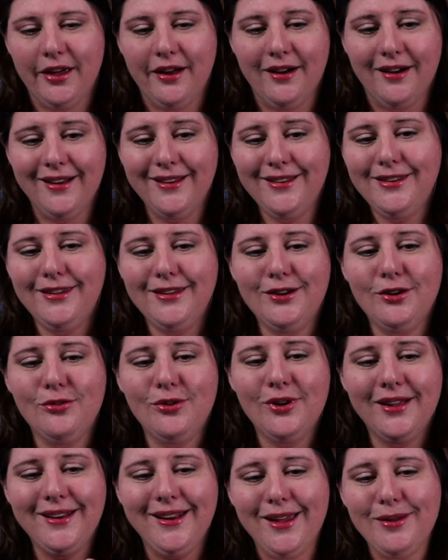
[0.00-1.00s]
And you know
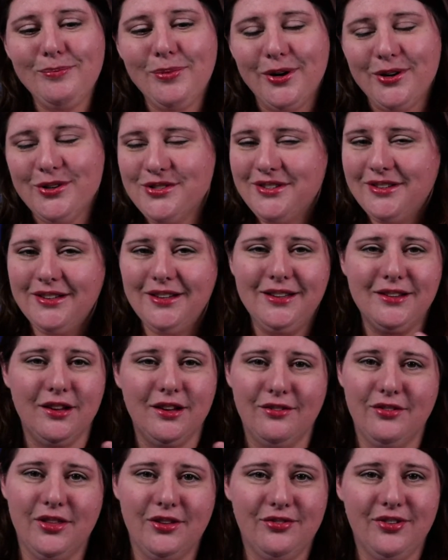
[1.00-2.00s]
what? I personally love
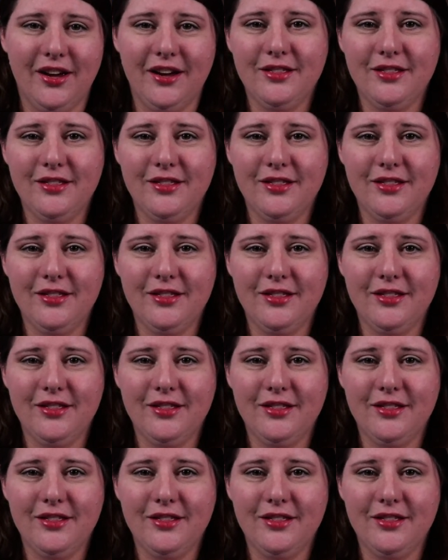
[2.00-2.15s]
the fact